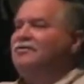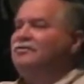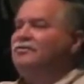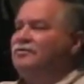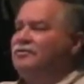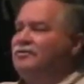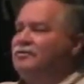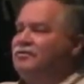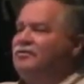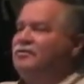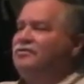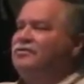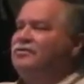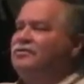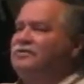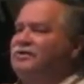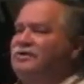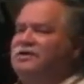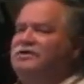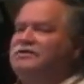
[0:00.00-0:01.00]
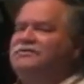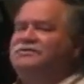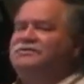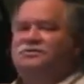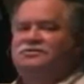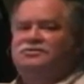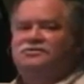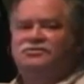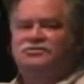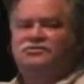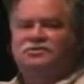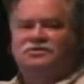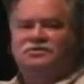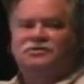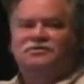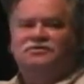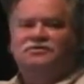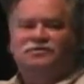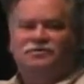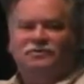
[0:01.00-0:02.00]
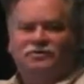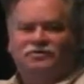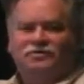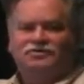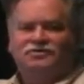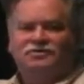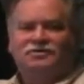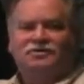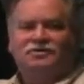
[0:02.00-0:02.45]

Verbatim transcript: do the things that you did at first.